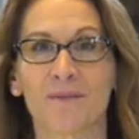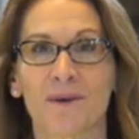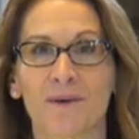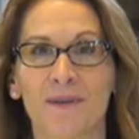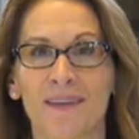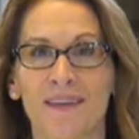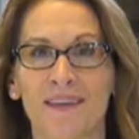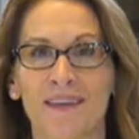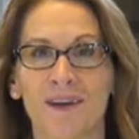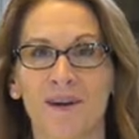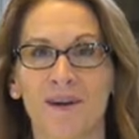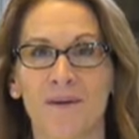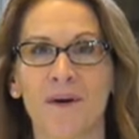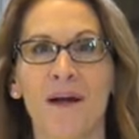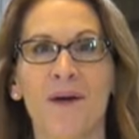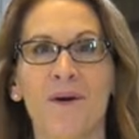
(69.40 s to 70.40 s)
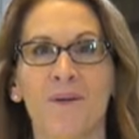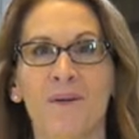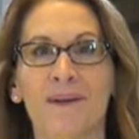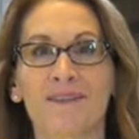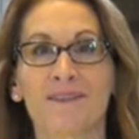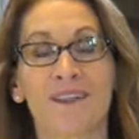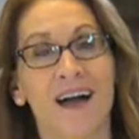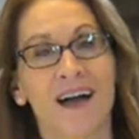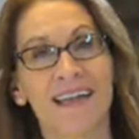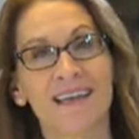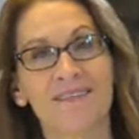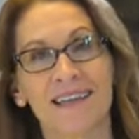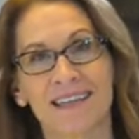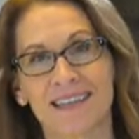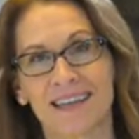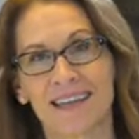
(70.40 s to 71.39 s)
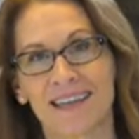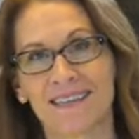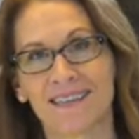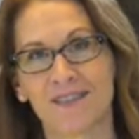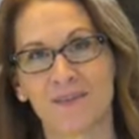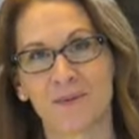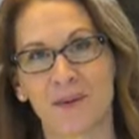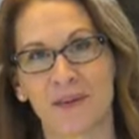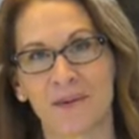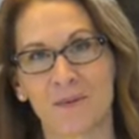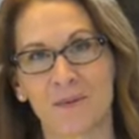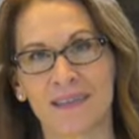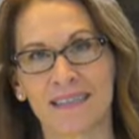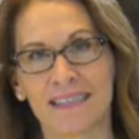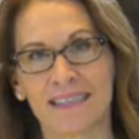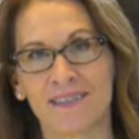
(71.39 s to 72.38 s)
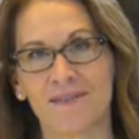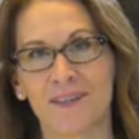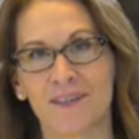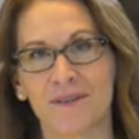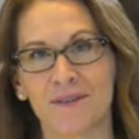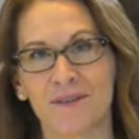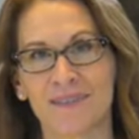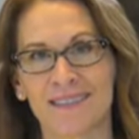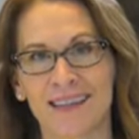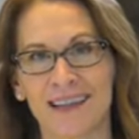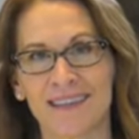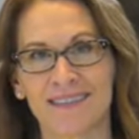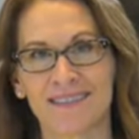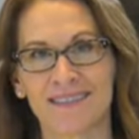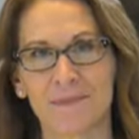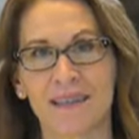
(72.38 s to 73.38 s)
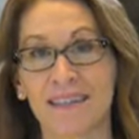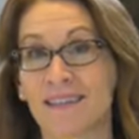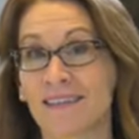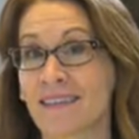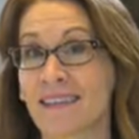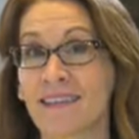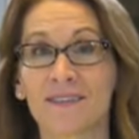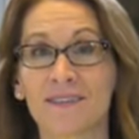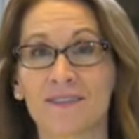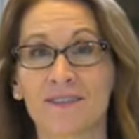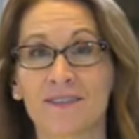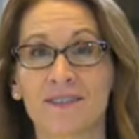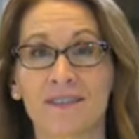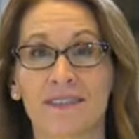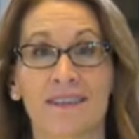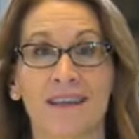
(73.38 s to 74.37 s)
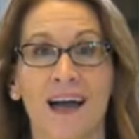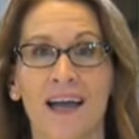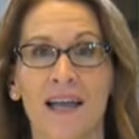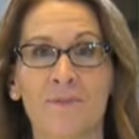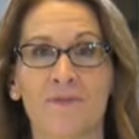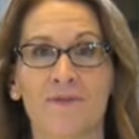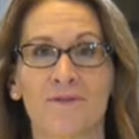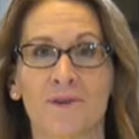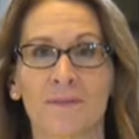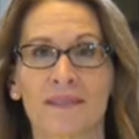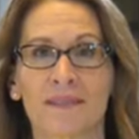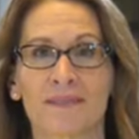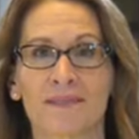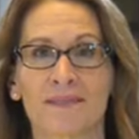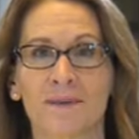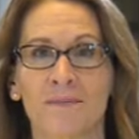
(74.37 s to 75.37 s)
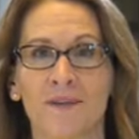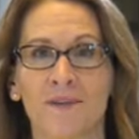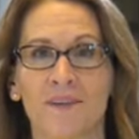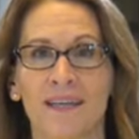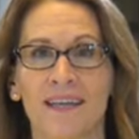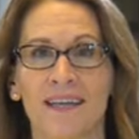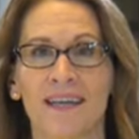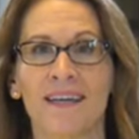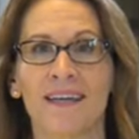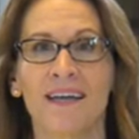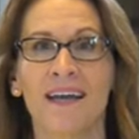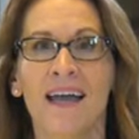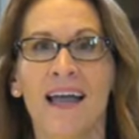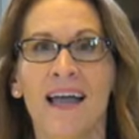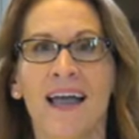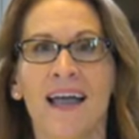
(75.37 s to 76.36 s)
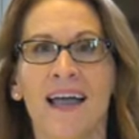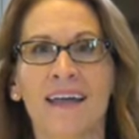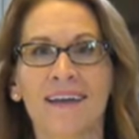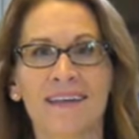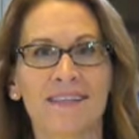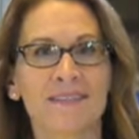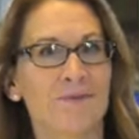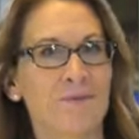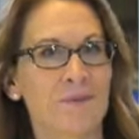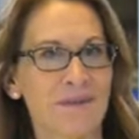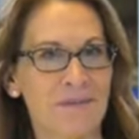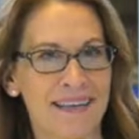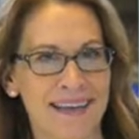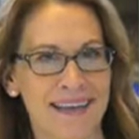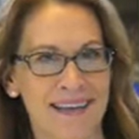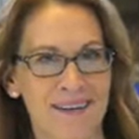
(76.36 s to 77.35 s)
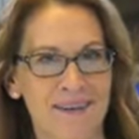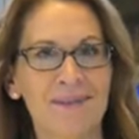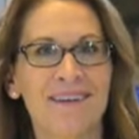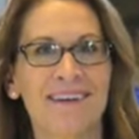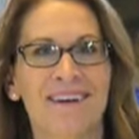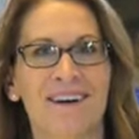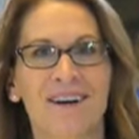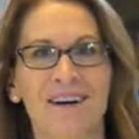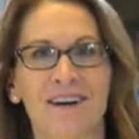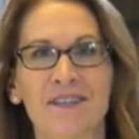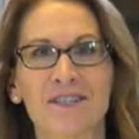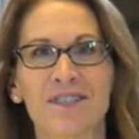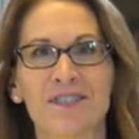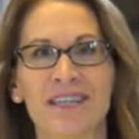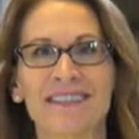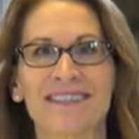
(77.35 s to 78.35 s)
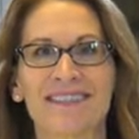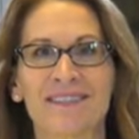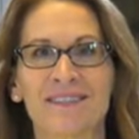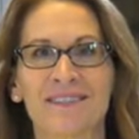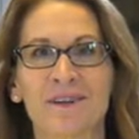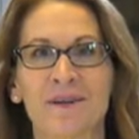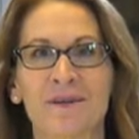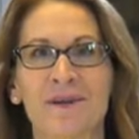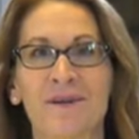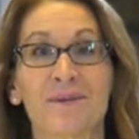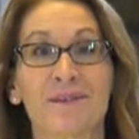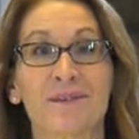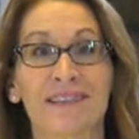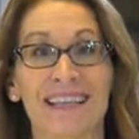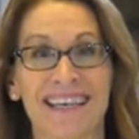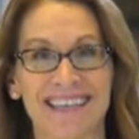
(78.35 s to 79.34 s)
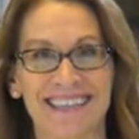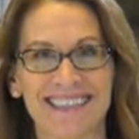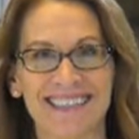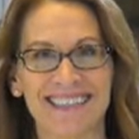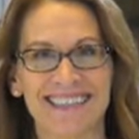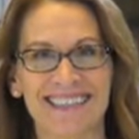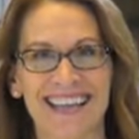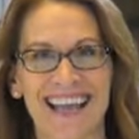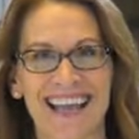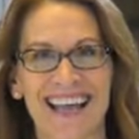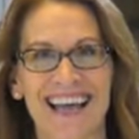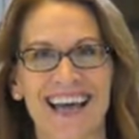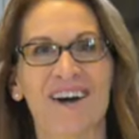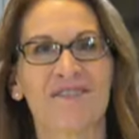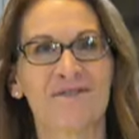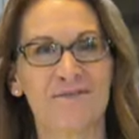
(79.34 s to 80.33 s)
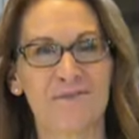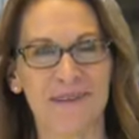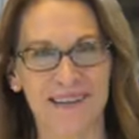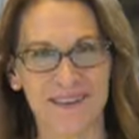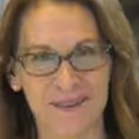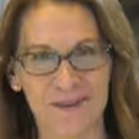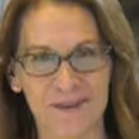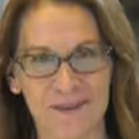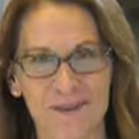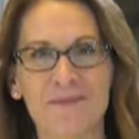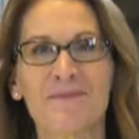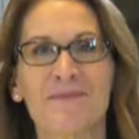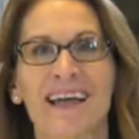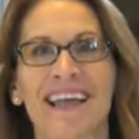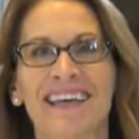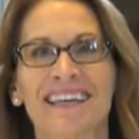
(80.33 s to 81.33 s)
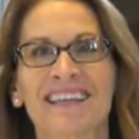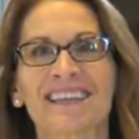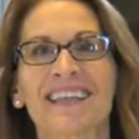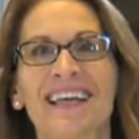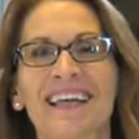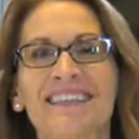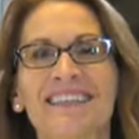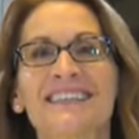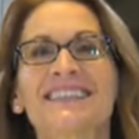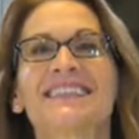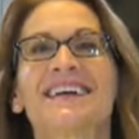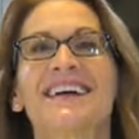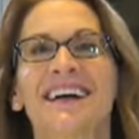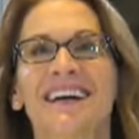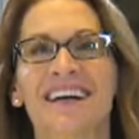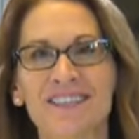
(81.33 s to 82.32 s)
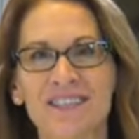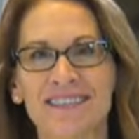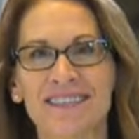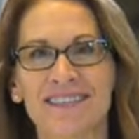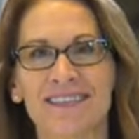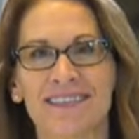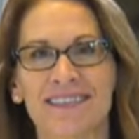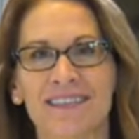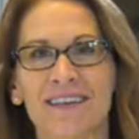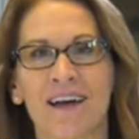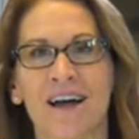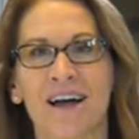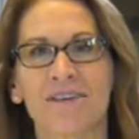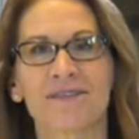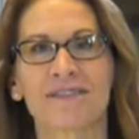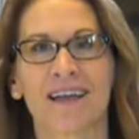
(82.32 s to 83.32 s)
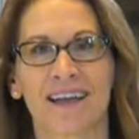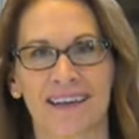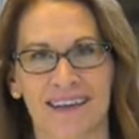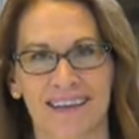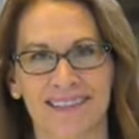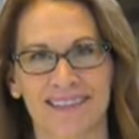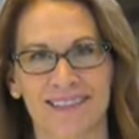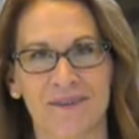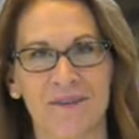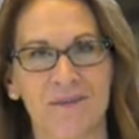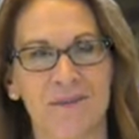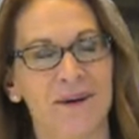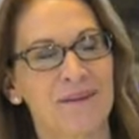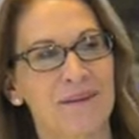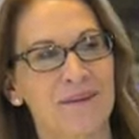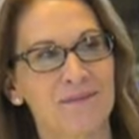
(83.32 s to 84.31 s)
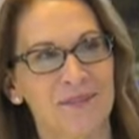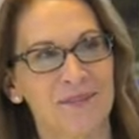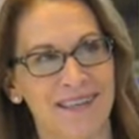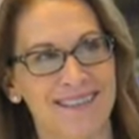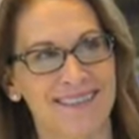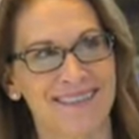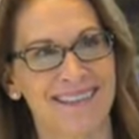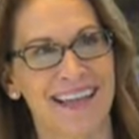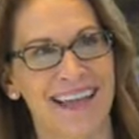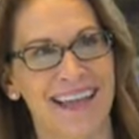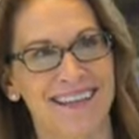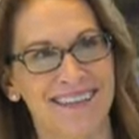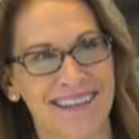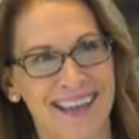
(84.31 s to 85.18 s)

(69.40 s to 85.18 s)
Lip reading: Bokikio. We are live at the SC21 TV news desk, meeting leaders in the high-performance community. And with me now are Jason Koklanis of PIER Group and Lance Hutchinson of SciNet. Welcome, Jason and